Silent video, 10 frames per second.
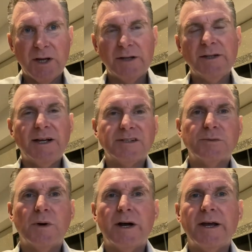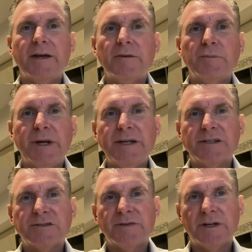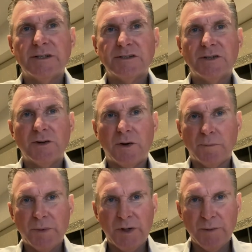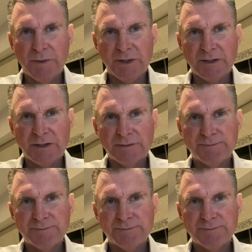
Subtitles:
and that's why penis fillers are not permanent.